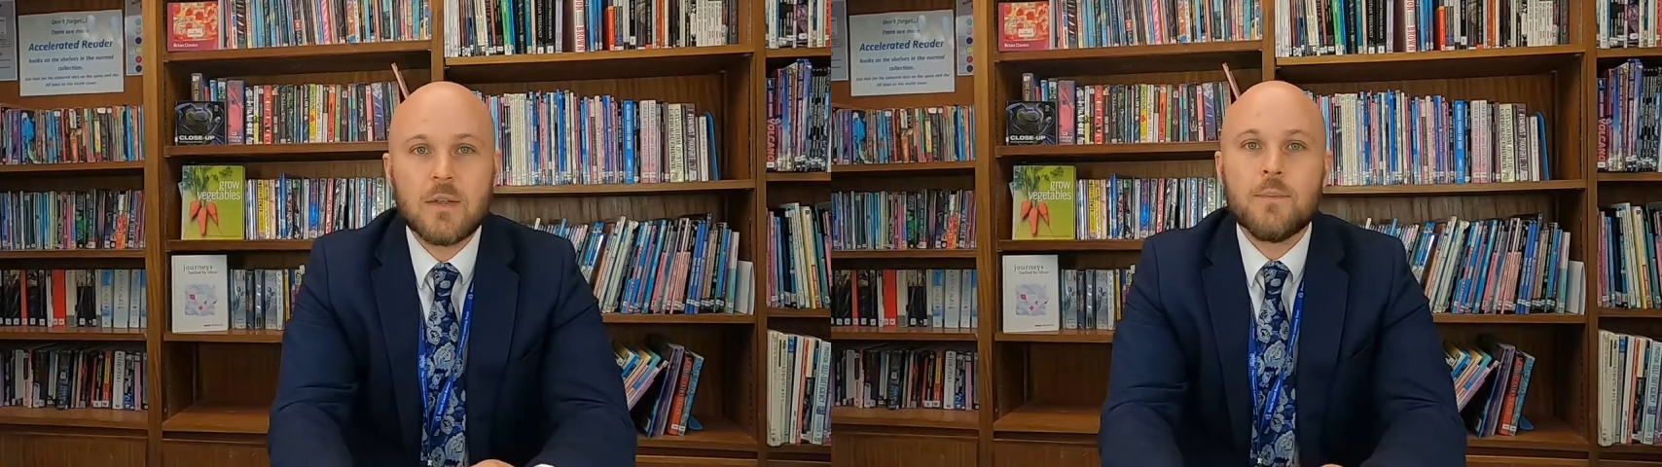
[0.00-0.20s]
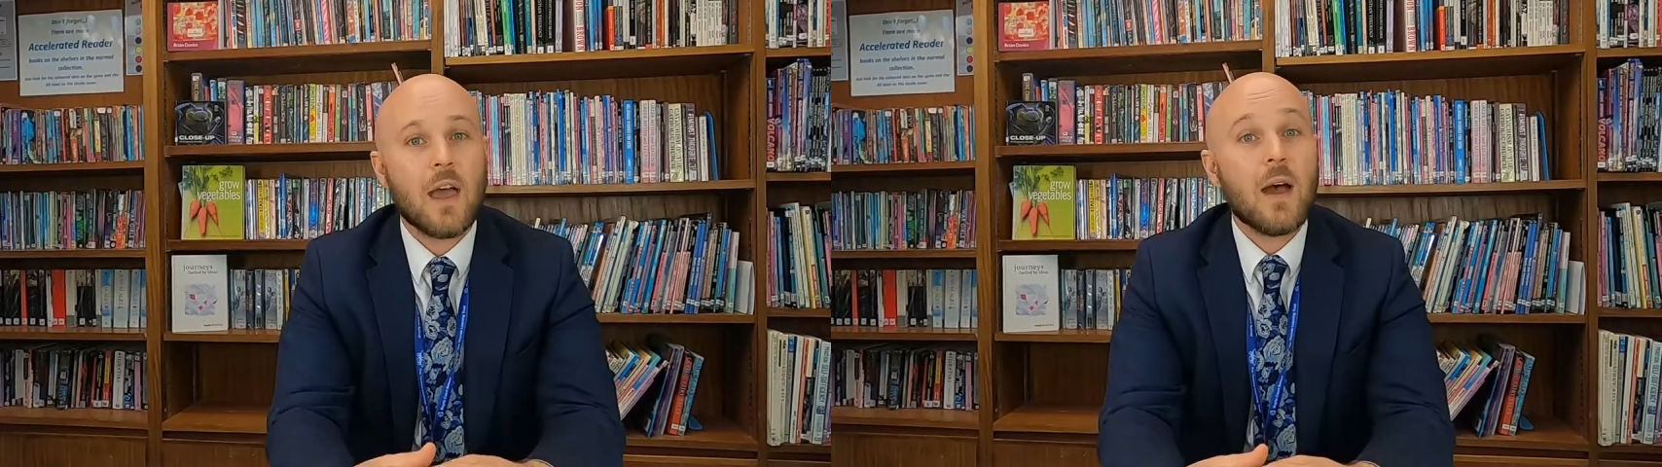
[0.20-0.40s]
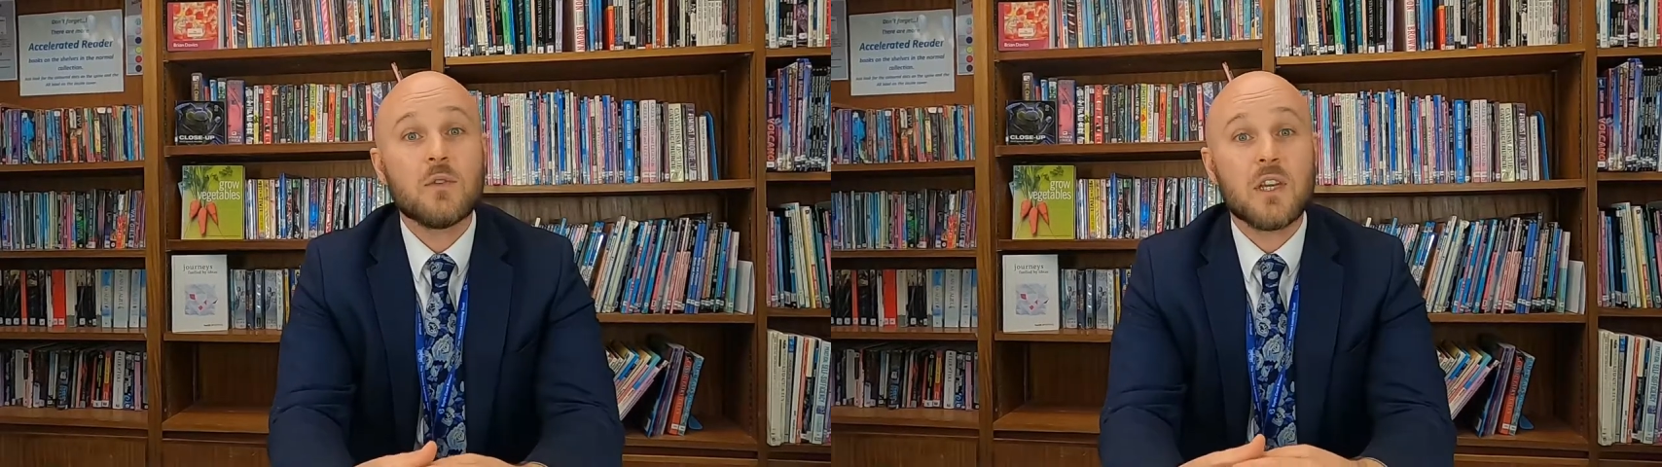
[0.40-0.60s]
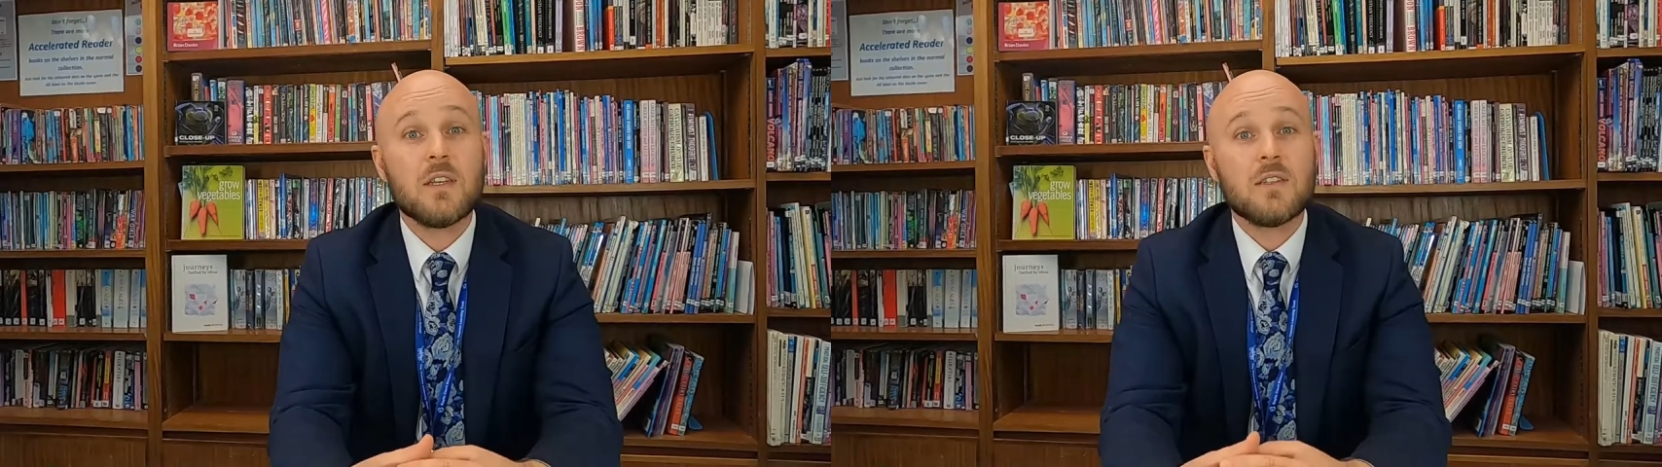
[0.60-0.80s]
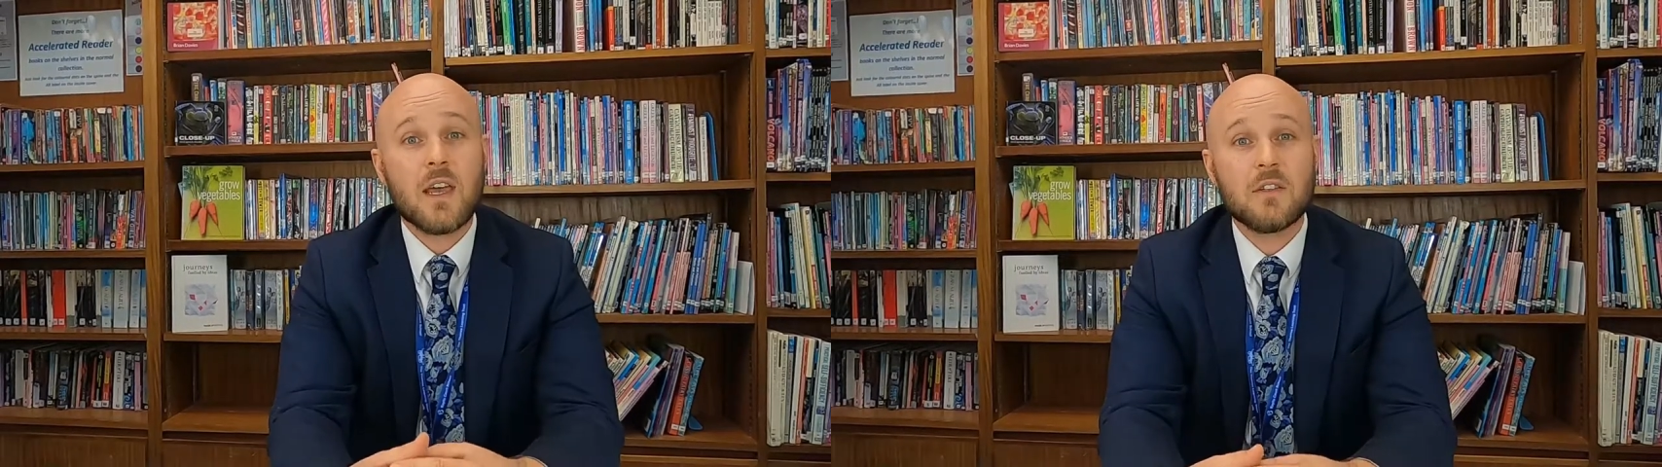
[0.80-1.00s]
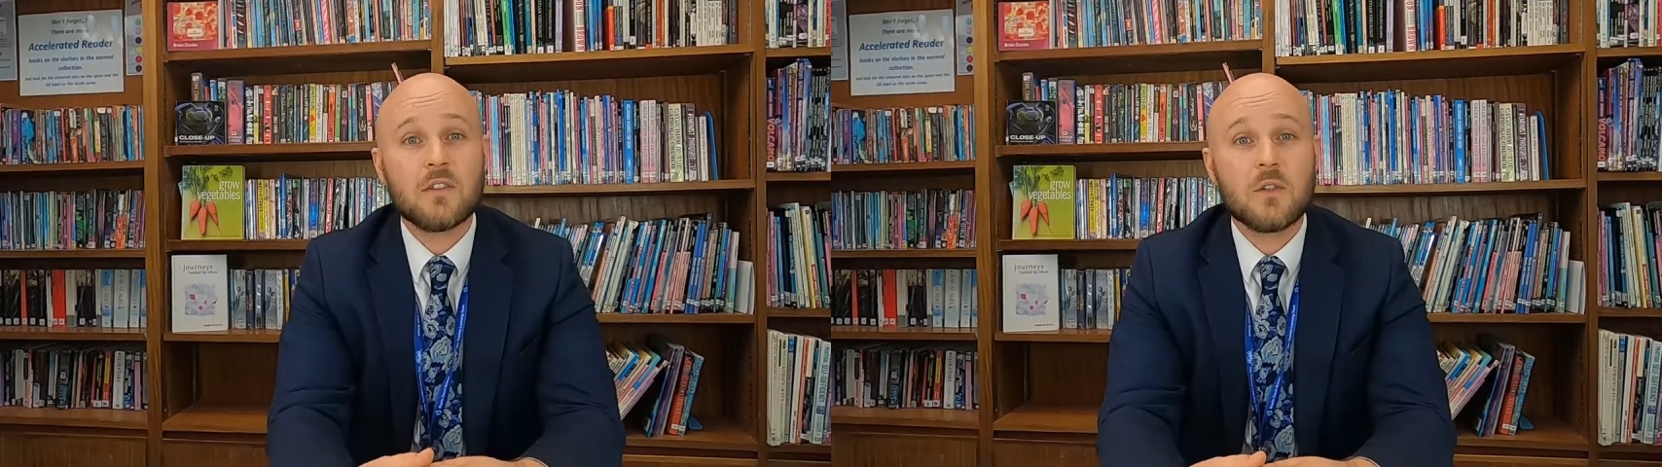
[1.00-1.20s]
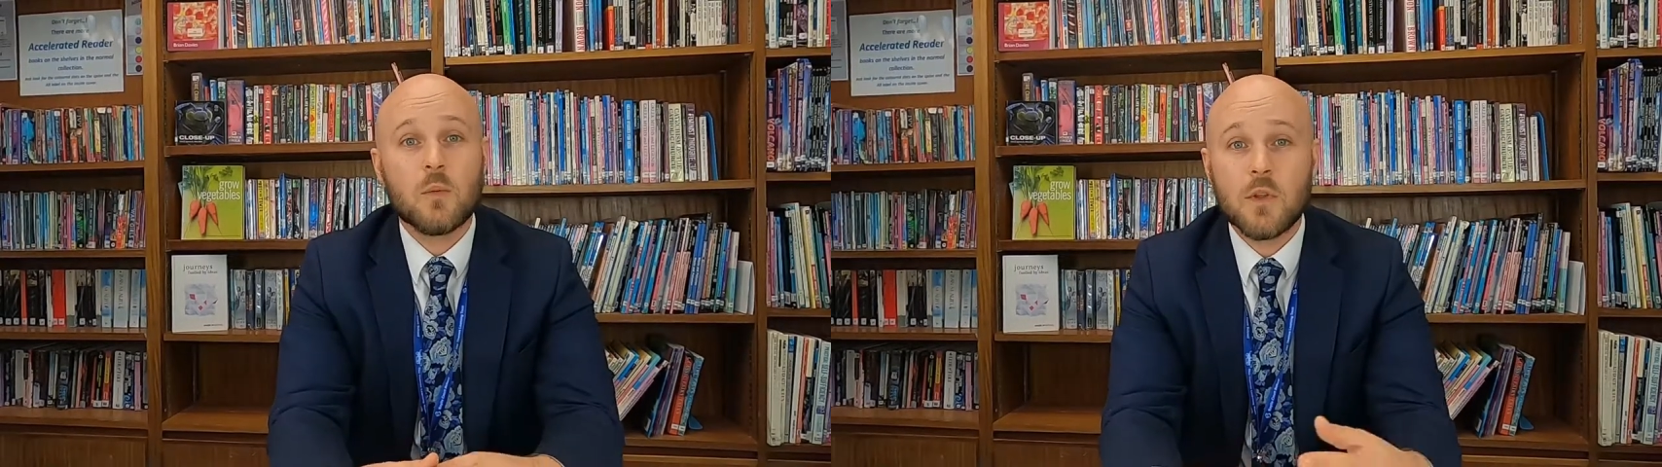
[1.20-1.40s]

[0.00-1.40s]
So how's it assessed?